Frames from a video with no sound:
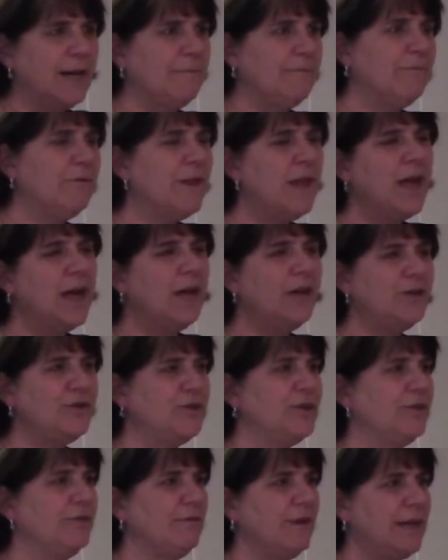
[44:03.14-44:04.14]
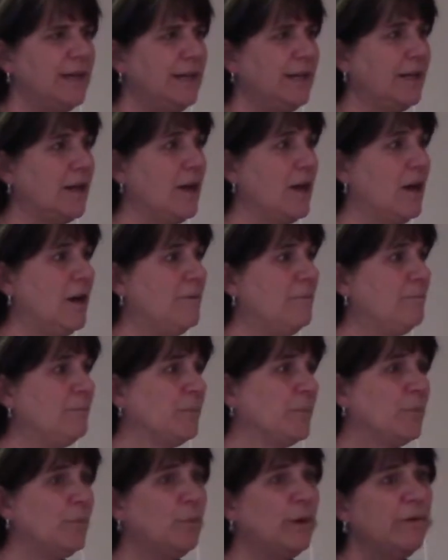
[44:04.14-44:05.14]
flushed and ready to go,
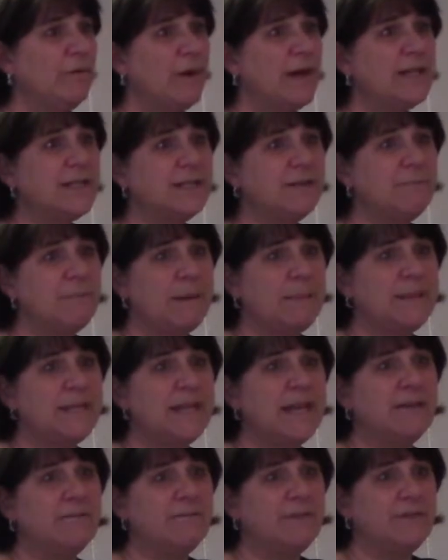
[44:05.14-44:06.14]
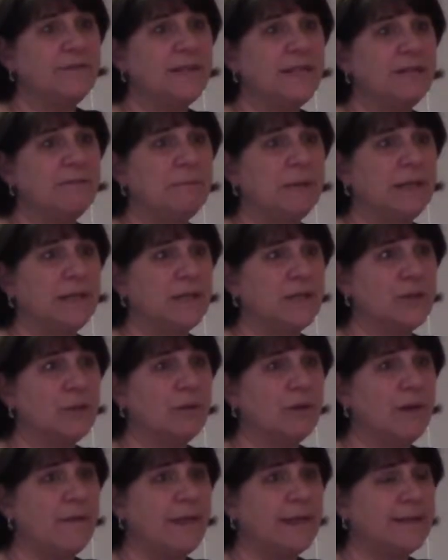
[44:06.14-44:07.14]
we wasted maybe 10, 15 minutes
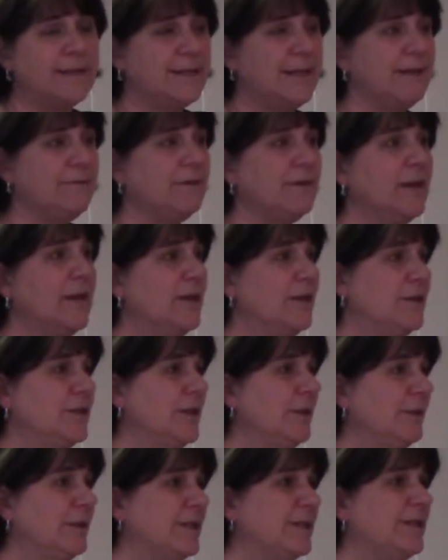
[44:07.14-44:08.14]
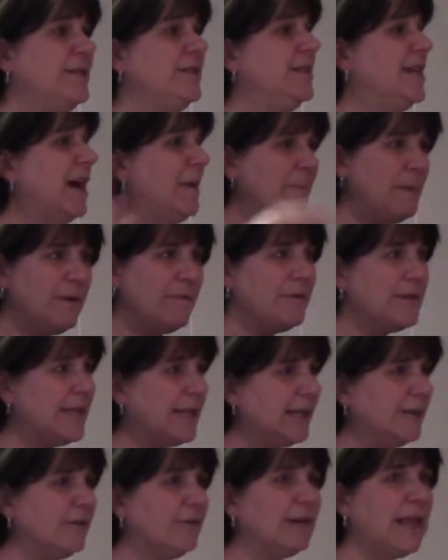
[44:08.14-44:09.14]
doing all that stuff. So it's dump
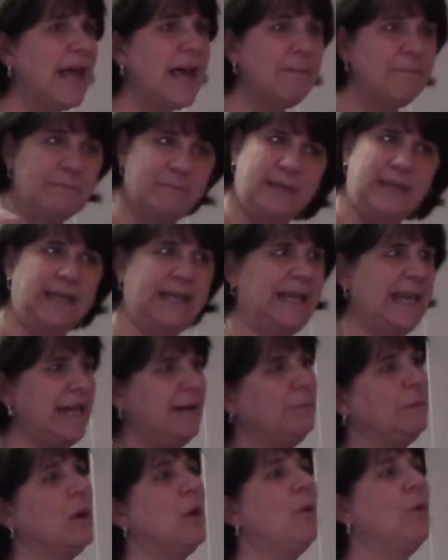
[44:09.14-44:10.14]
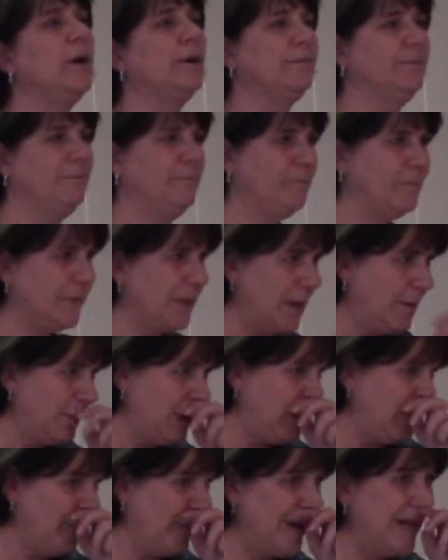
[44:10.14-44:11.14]
everything in their lap and get them going.
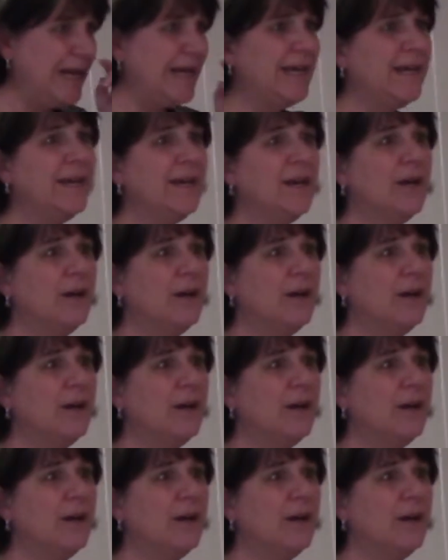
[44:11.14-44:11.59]
And we